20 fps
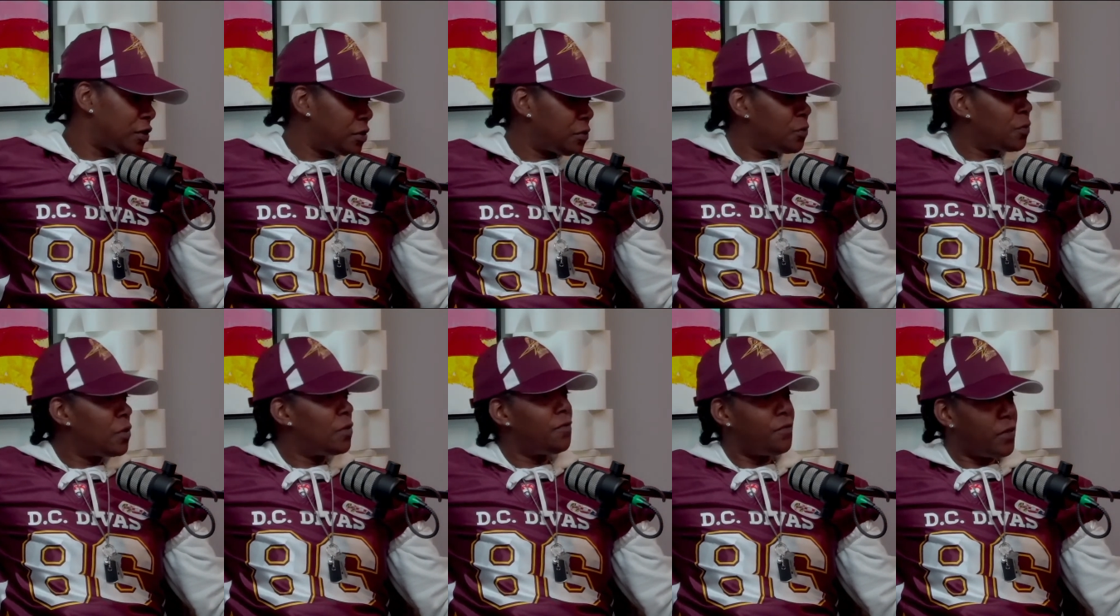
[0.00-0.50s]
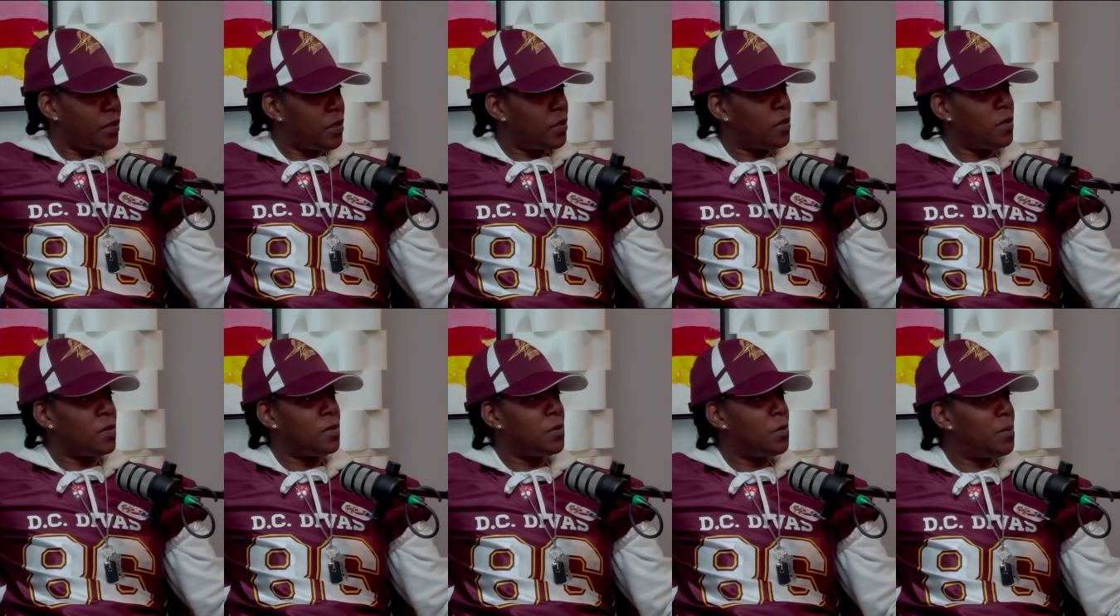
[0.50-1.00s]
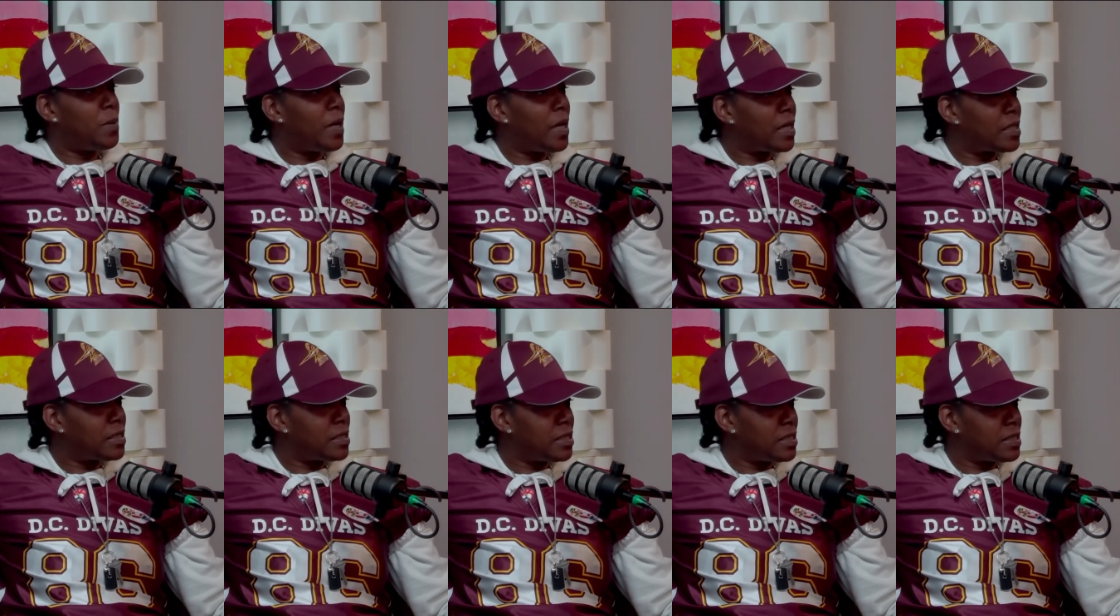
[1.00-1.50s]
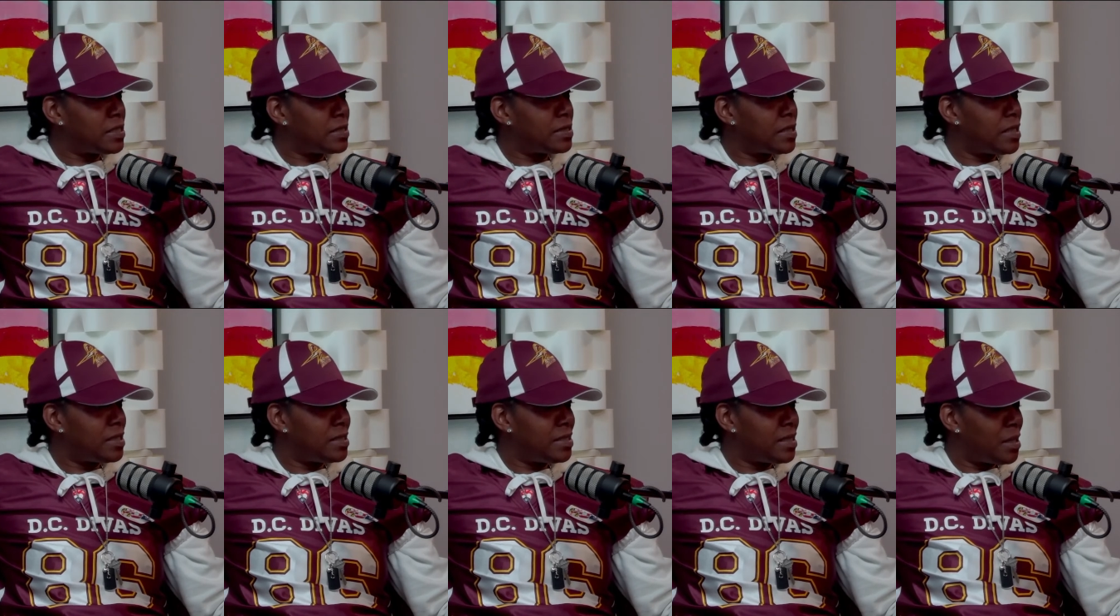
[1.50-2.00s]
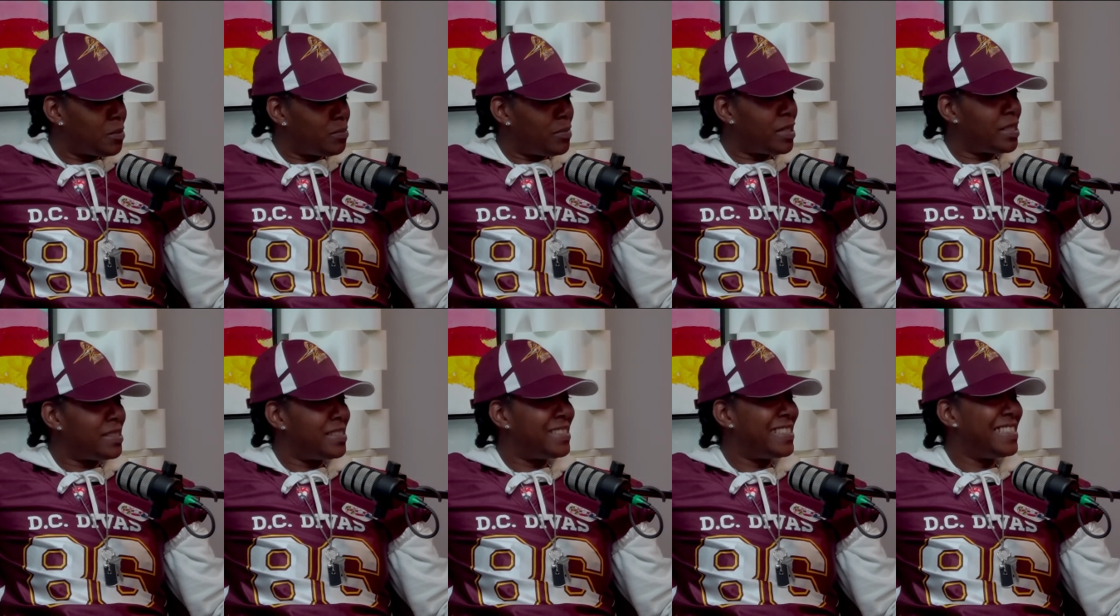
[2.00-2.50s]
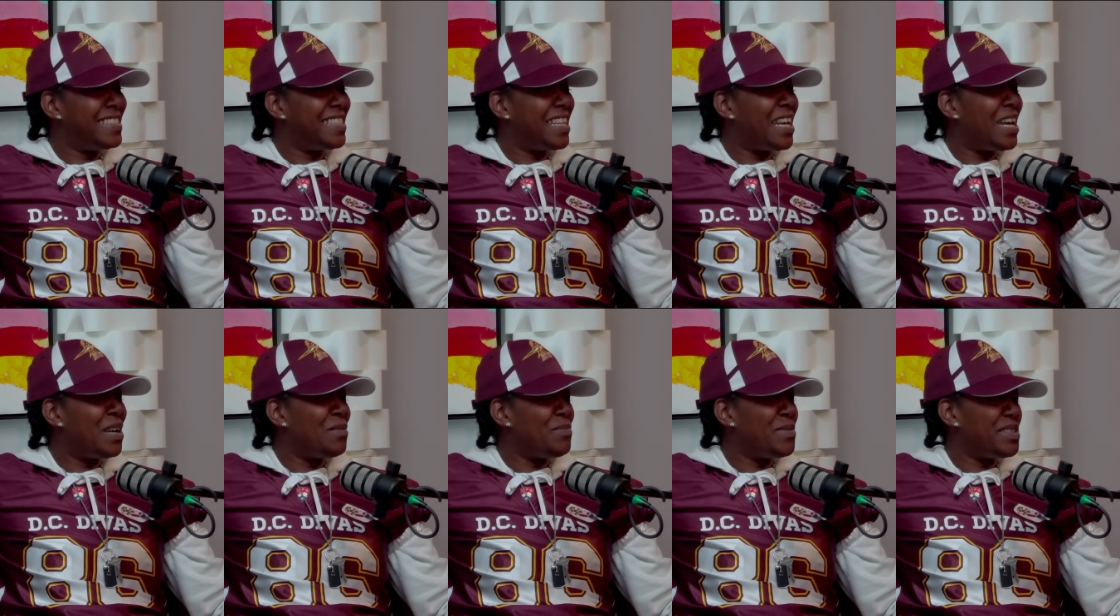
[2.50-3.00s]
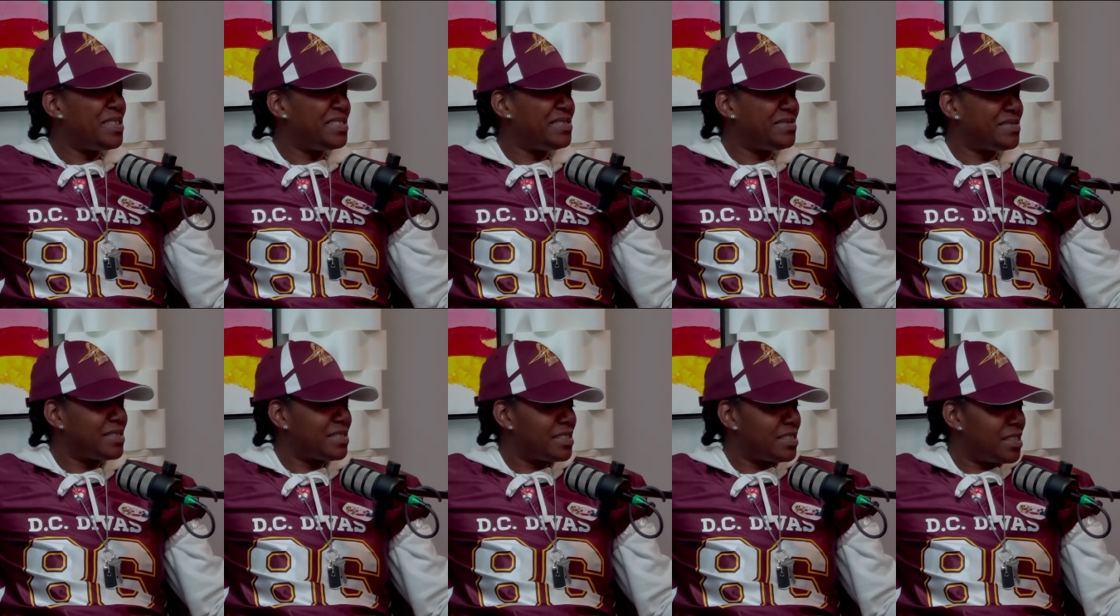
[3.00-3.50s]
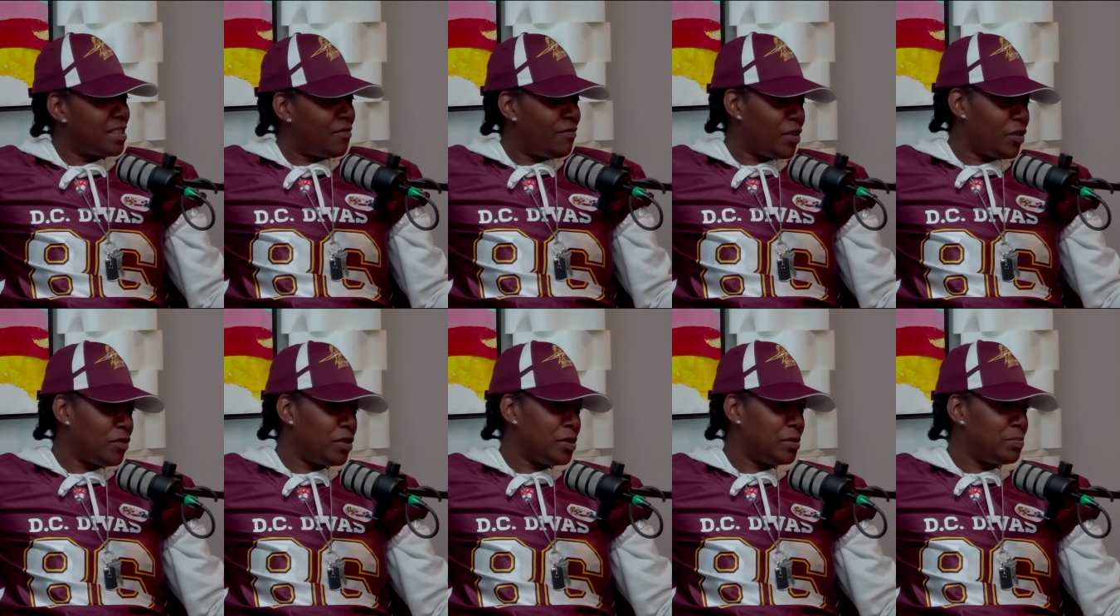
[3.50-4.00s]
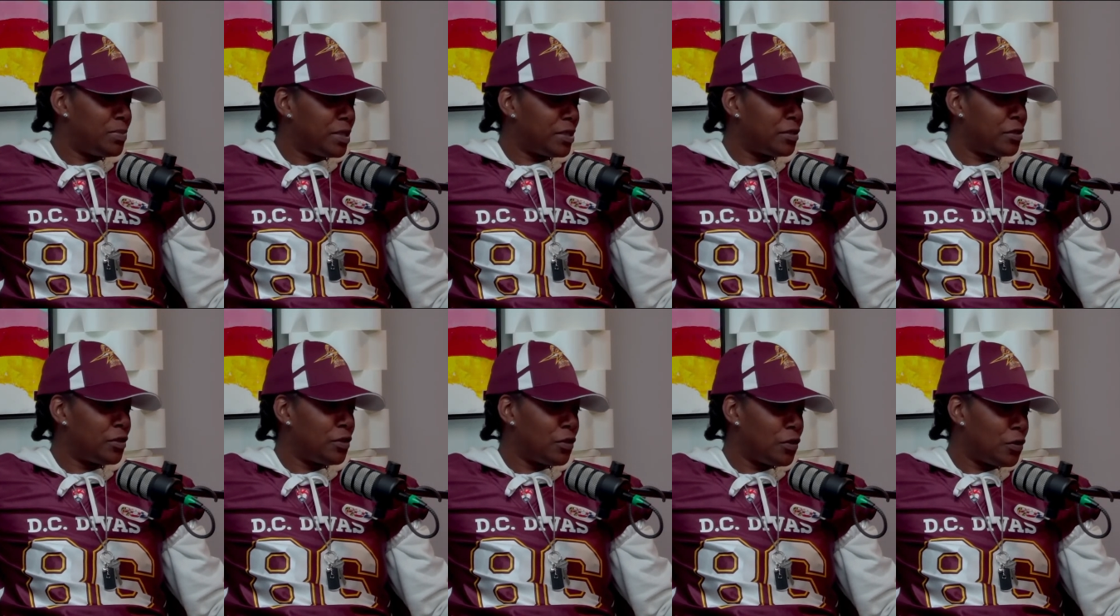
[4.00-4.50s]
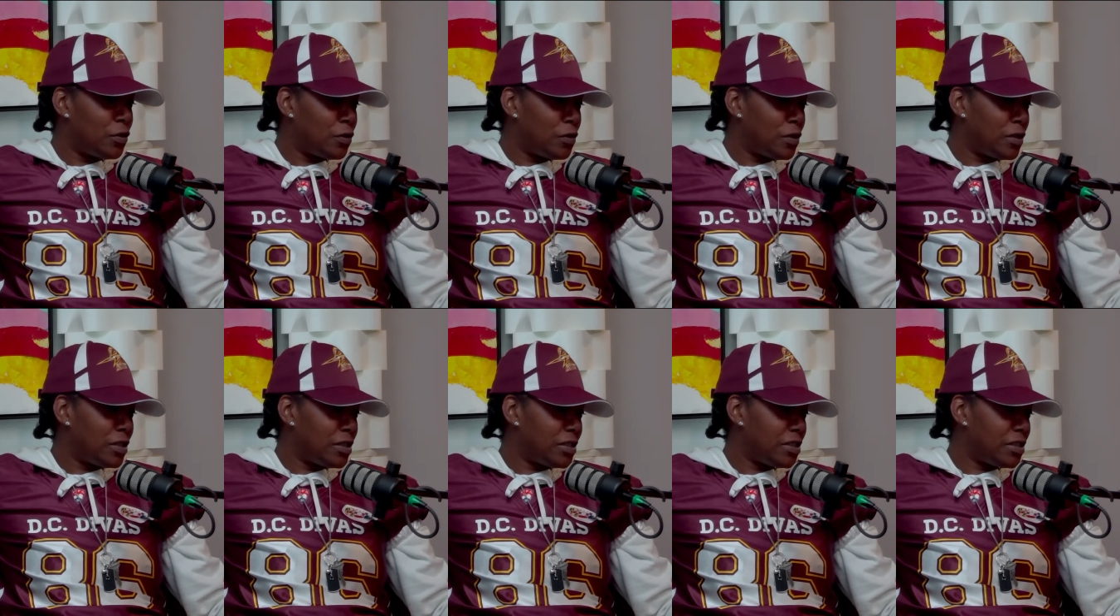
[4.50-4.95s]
someone fell on the back of a D lineman, a very big girl.